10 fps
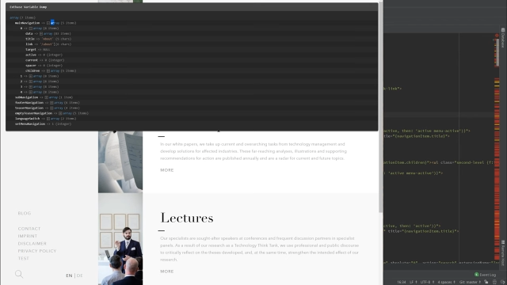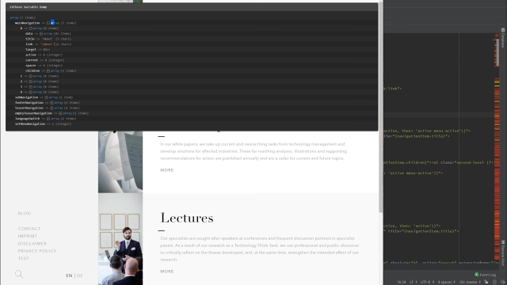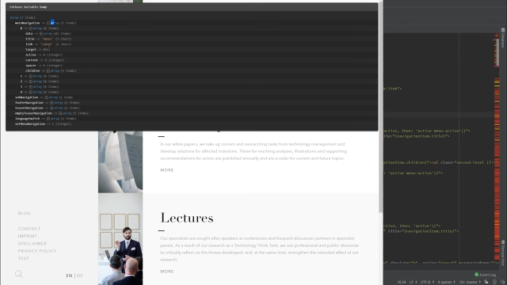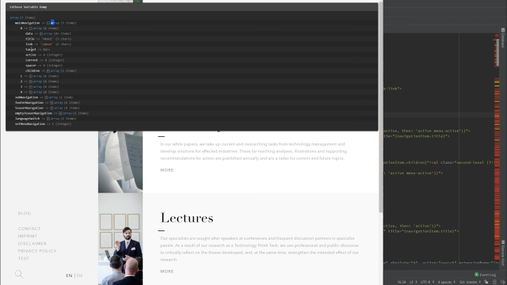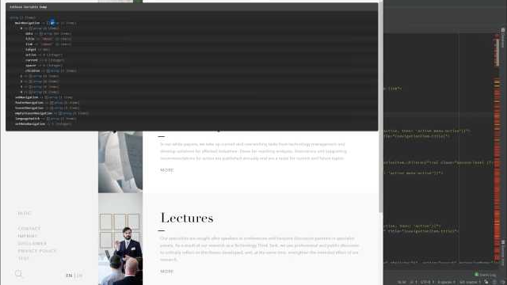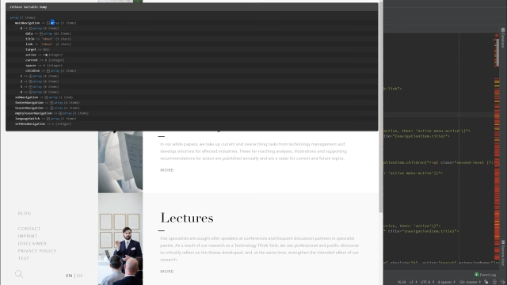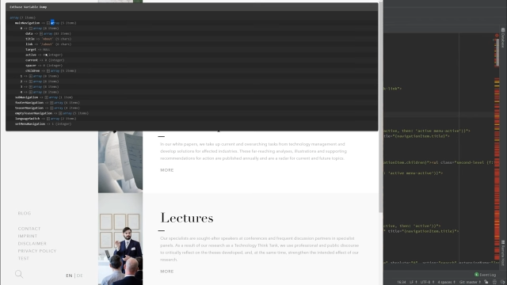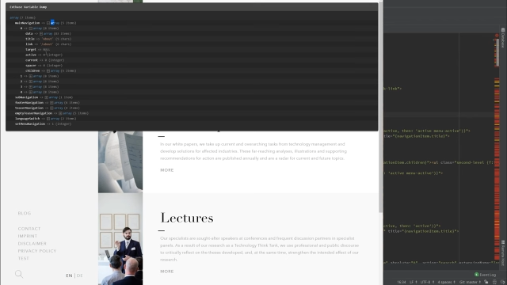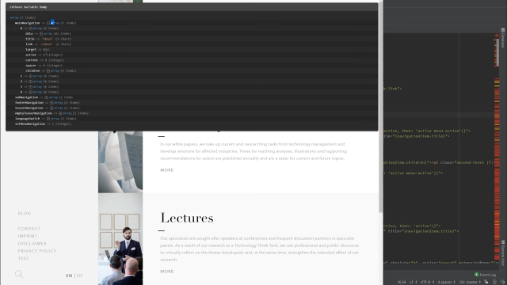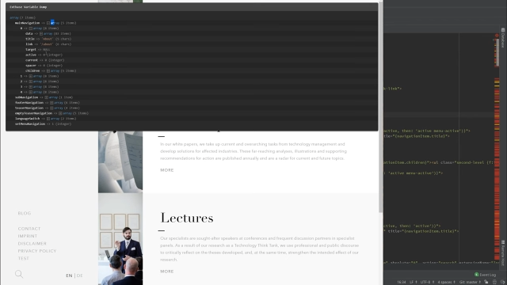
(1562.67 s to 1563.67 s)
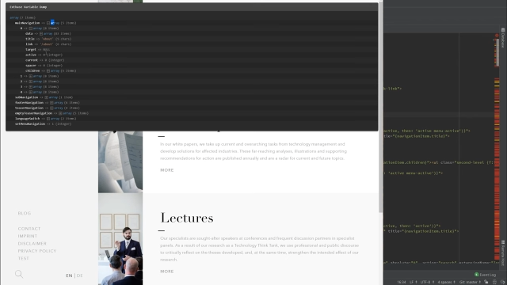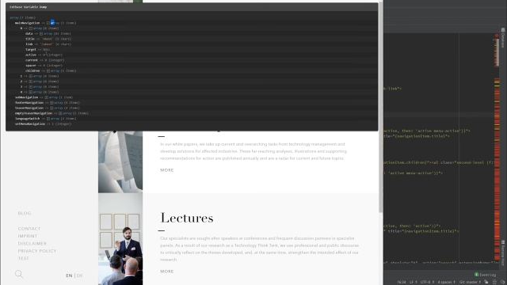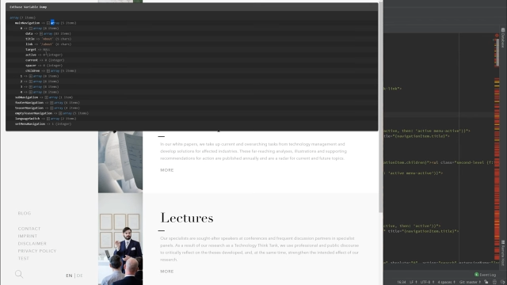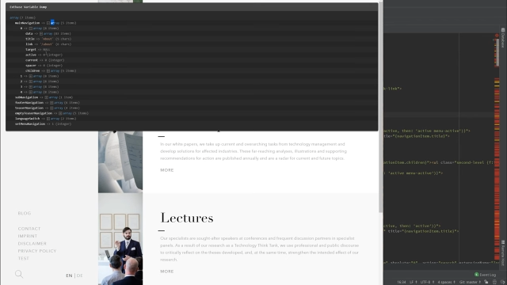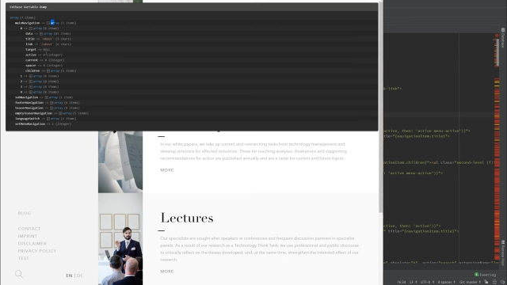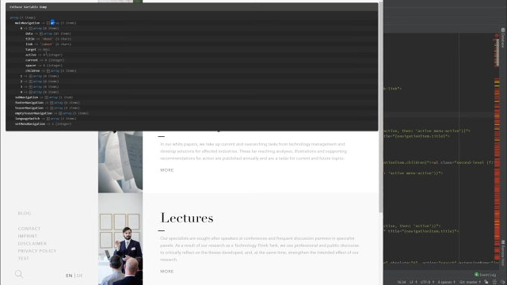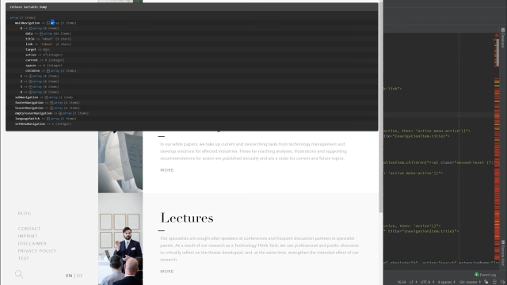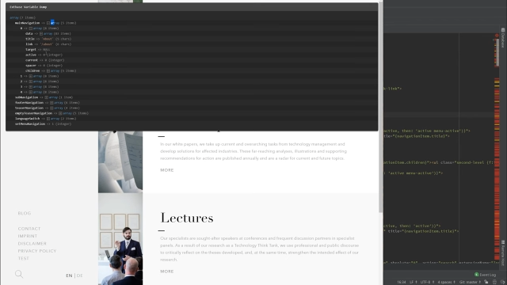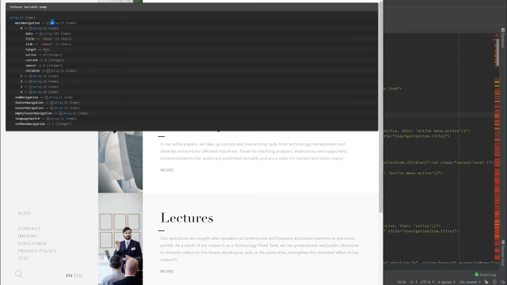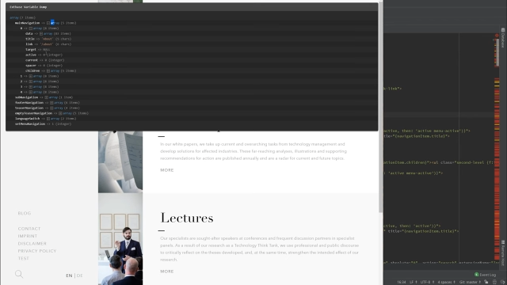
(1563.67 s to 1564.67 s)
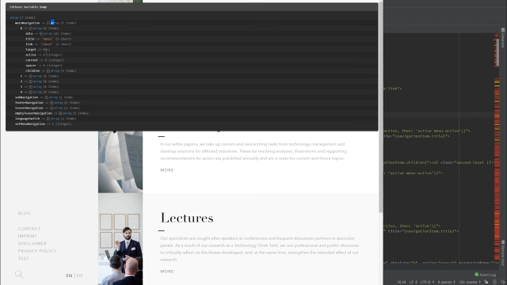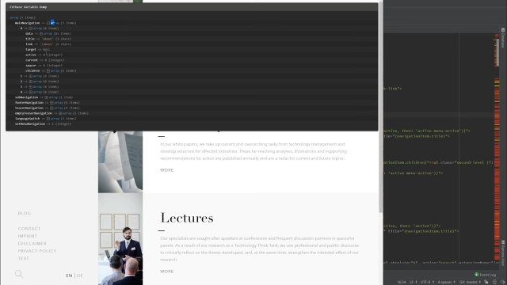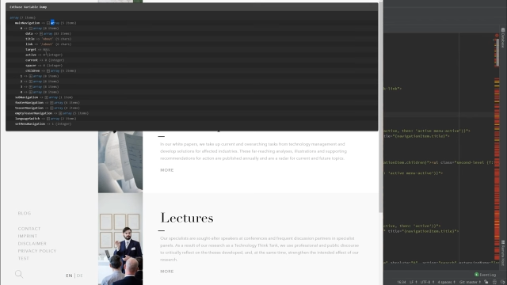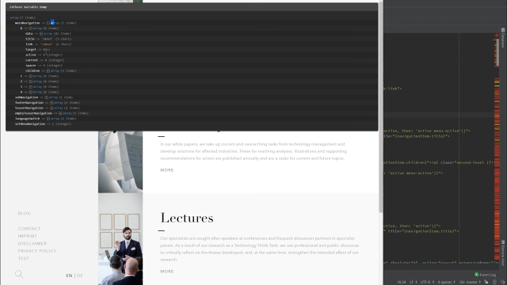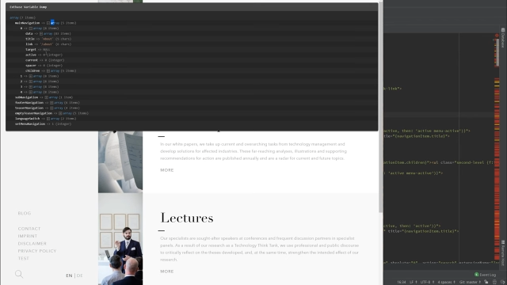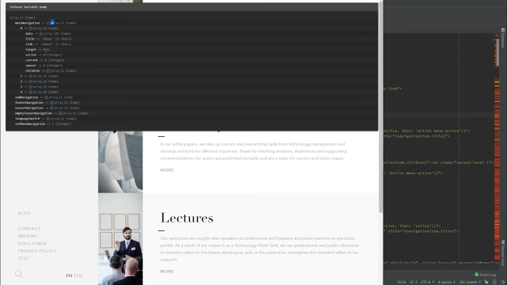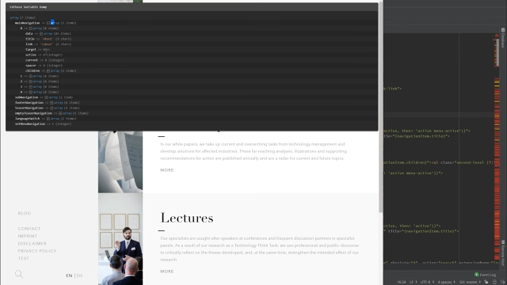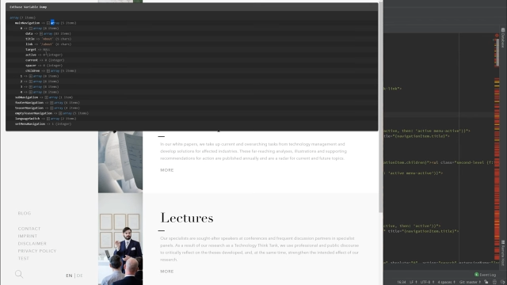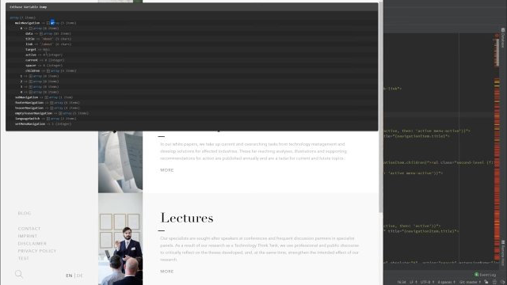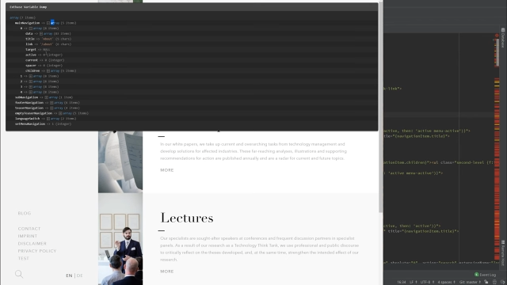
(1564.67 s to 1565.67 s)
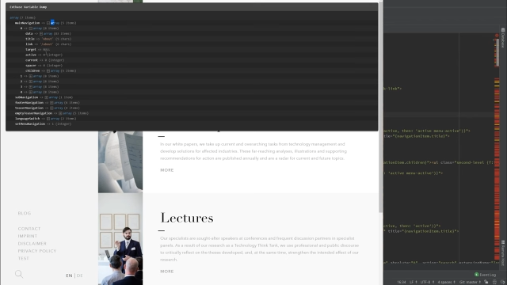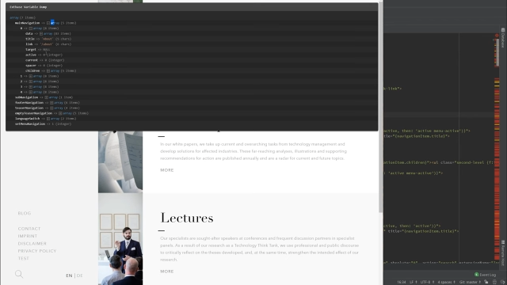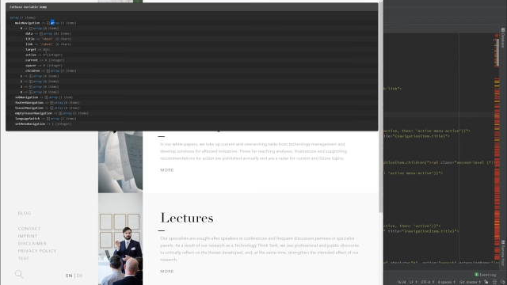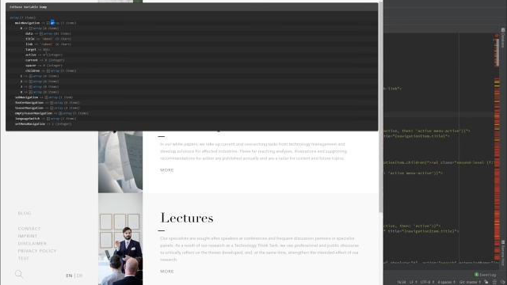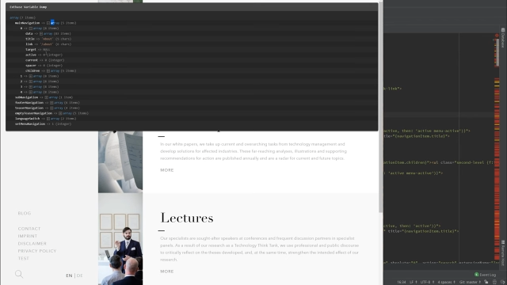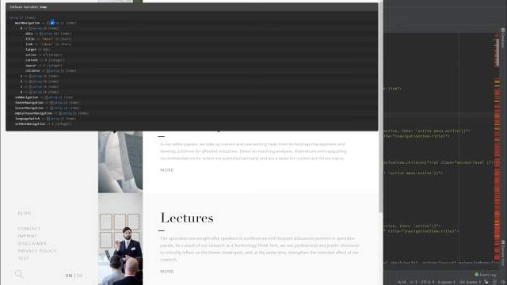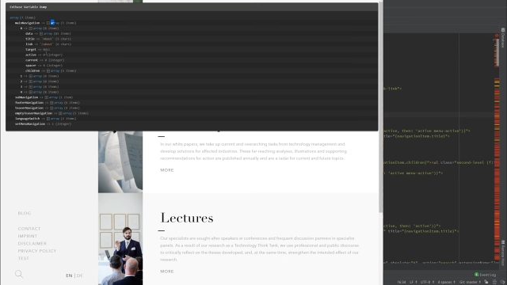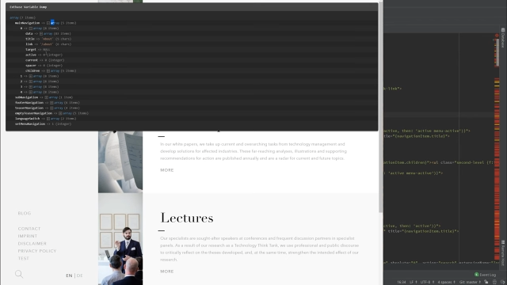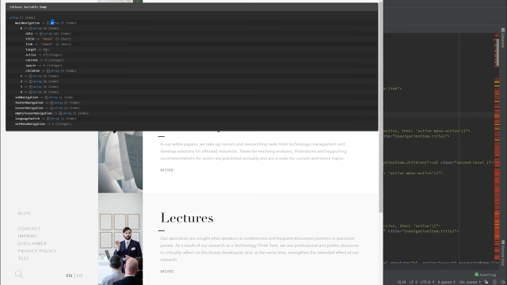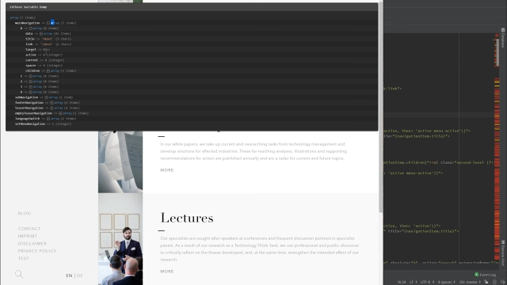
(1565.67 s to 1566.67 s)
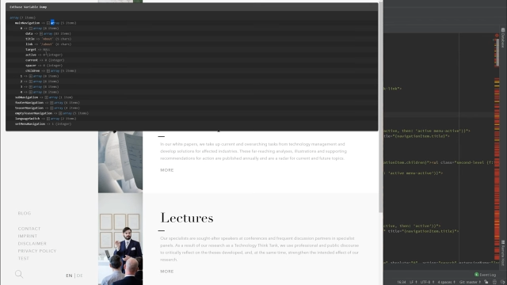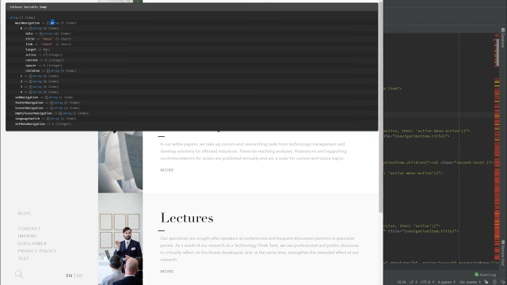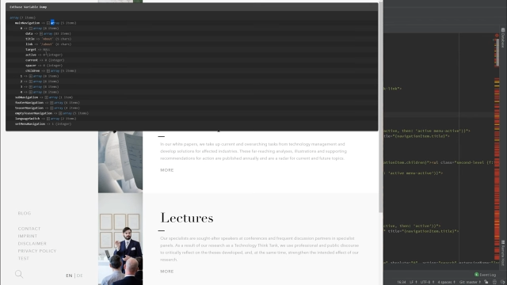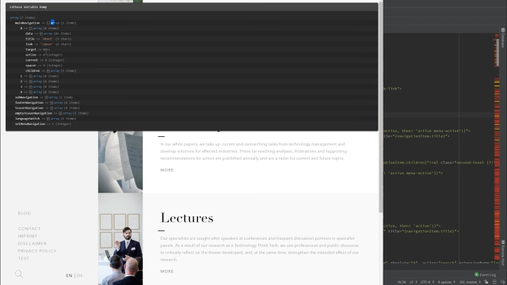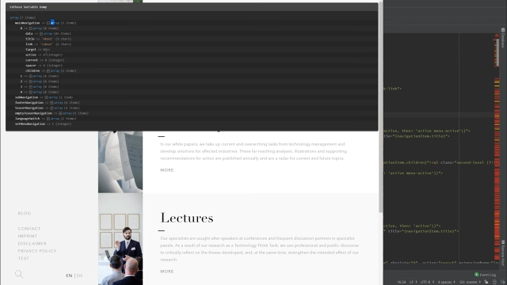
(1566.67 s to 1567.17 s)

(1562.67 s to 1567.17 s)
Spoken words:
(no speaker visible)